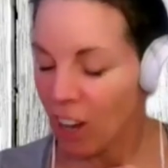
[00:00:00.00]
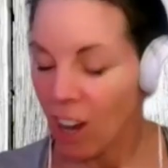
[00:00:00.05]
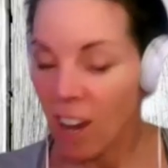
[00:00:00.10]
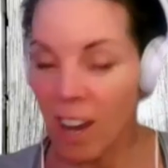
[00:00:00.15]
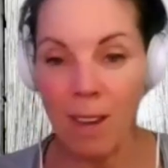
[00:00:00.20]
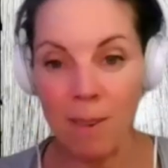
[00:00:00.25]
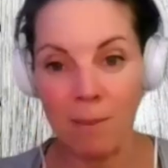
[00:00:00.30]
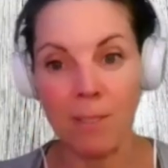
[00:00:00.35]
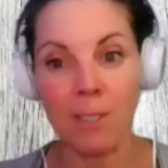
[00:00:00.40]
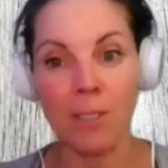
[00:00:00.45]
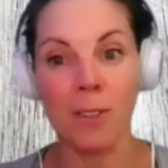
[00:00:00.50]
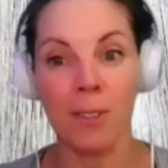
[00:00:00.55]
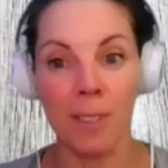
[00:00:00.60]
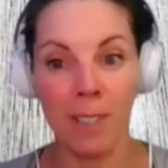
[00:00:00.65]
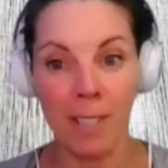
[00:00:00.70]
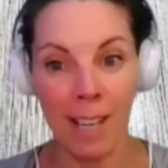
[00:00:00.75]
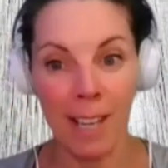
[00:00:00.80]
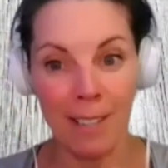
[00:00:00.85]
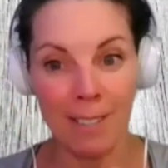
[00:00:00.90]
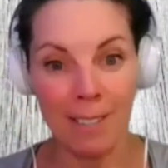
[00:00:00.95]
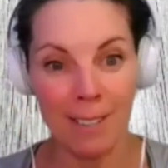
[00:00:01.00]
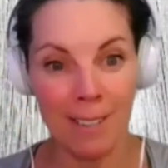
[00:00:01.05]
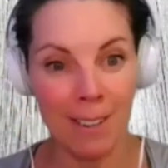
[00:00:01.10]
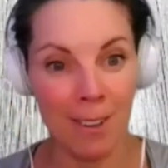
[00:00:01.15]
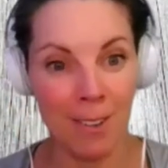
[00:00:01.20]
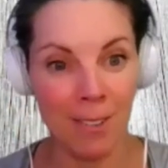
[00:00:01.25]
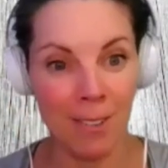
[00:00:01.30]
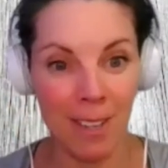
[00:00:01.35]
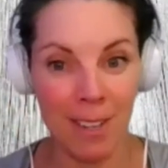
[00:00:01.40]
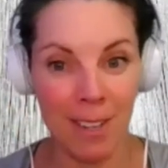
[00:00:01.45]
am so glad to
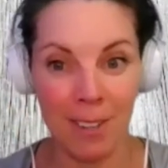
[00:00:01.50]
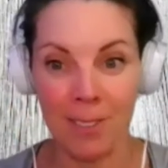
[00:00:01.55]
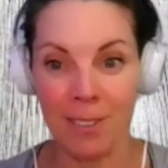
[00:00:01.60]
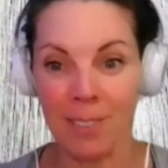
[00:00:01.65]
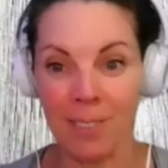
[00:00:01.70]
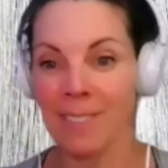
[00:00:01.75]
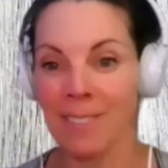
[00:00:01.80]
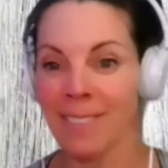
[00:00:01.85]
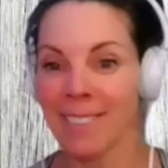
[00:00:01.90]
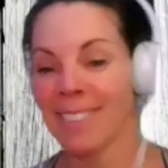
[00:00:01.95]
know you.